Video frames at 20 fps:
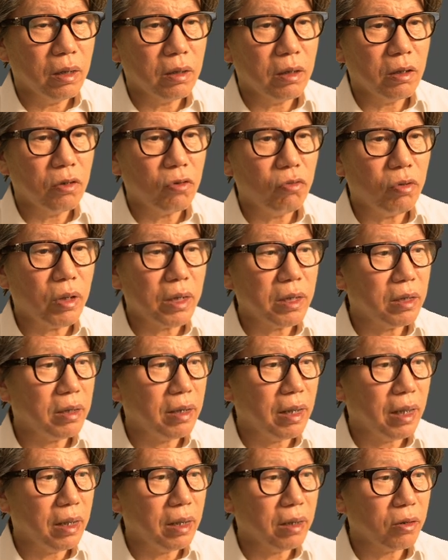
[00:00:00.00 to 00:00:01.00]
resulting
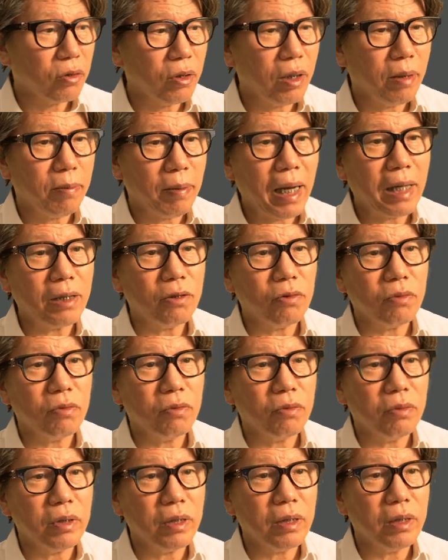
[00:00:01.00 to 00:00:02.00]
from occlusal
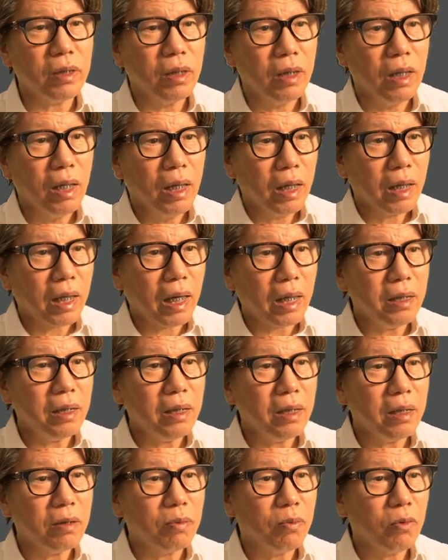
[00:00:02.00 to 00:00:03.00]
forces.
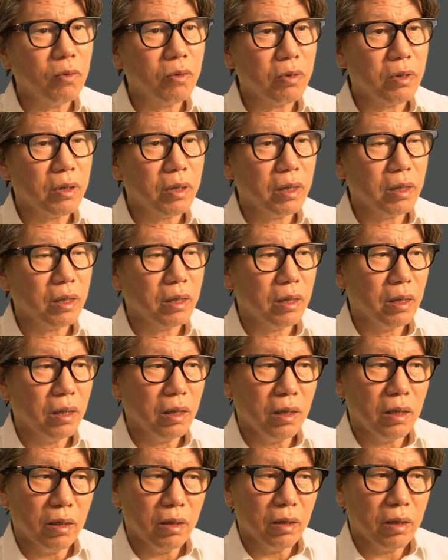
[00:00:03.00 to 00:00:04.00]
Cartilaginous bone growth
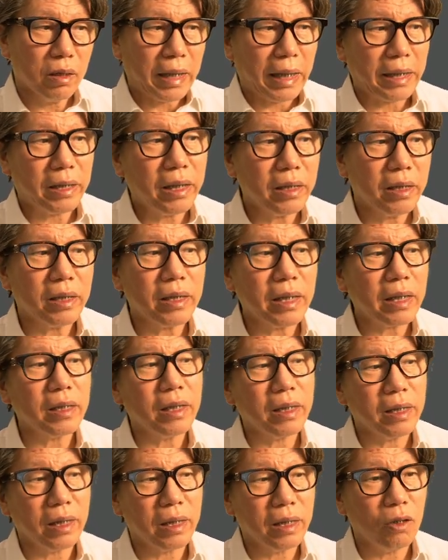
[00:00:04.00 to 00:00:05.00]
appears to be an
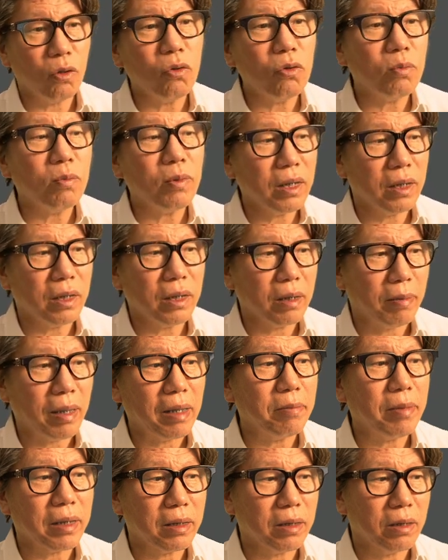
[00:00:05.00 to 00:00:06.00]
intrinsic growth process.
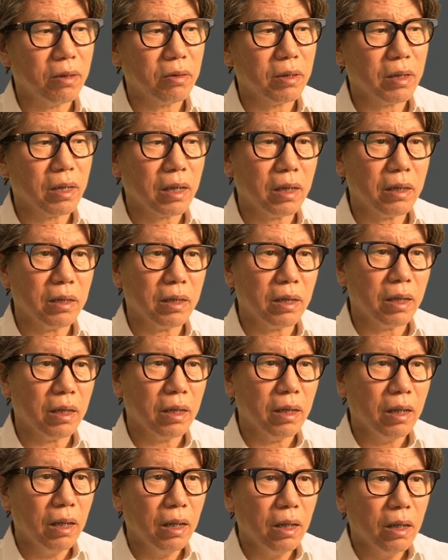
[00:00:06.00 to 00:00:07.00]
It is greatly
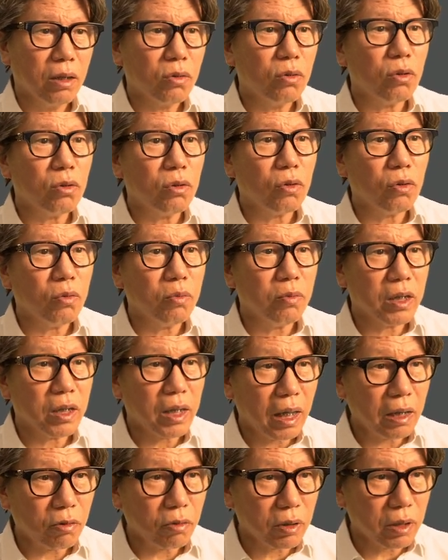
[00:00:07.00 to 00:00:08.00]
influenced by
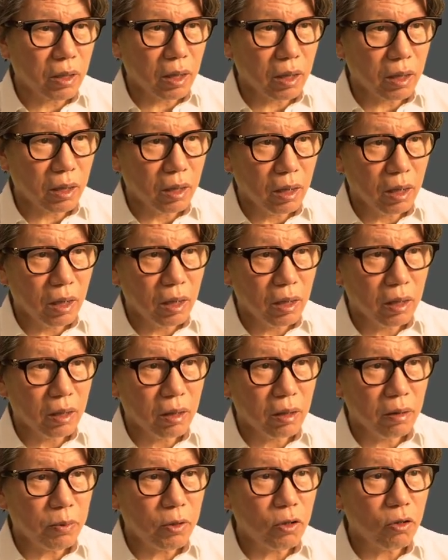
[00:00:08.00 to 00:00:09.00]
hormones. If growth
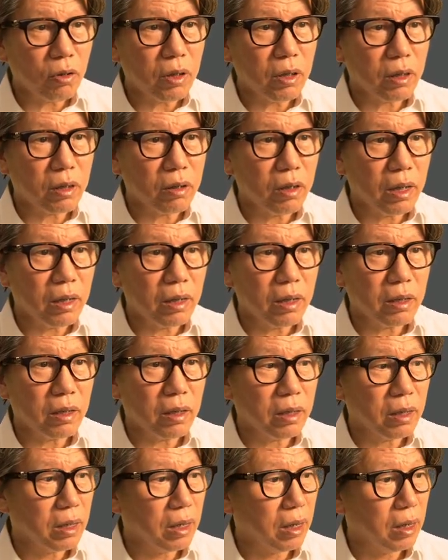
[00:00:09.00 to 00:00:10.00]
hormone continues to
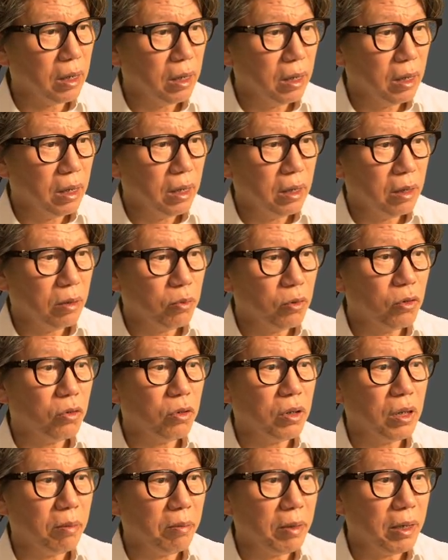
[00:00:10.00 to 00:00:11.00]
be secreted from the
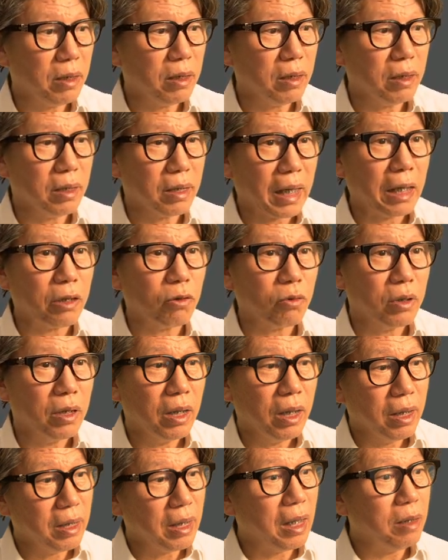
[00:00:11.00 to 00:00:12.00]
pituitary gland,
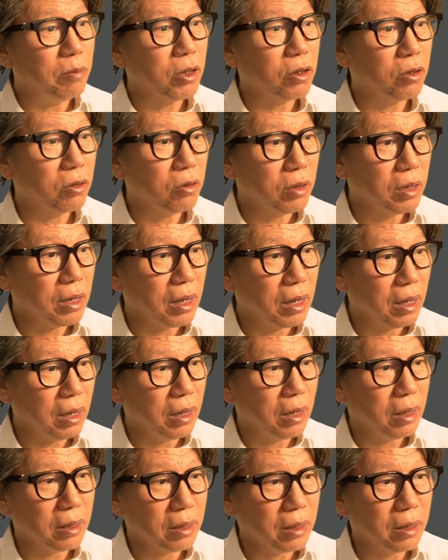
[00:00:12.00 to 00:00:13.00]
as seen in
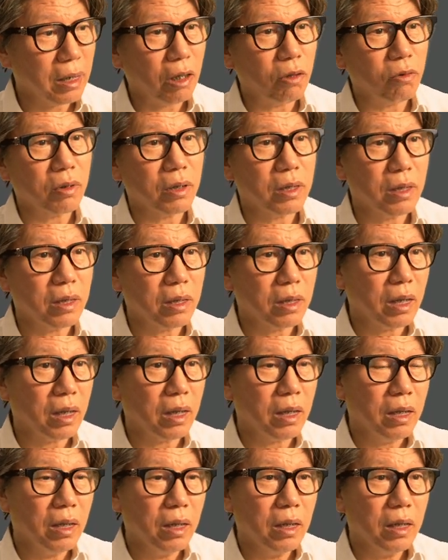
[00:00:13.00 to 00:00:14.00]
patients with
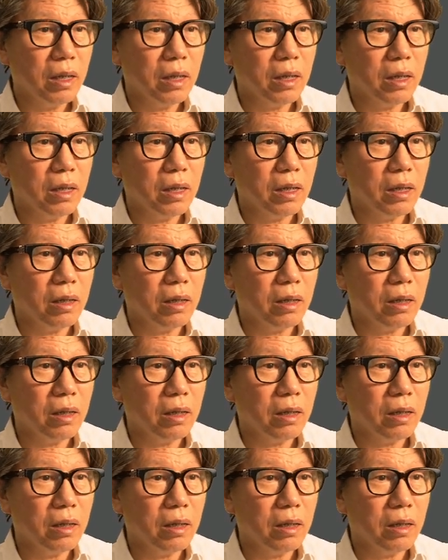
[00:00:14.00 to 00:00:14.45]
acromegaly, where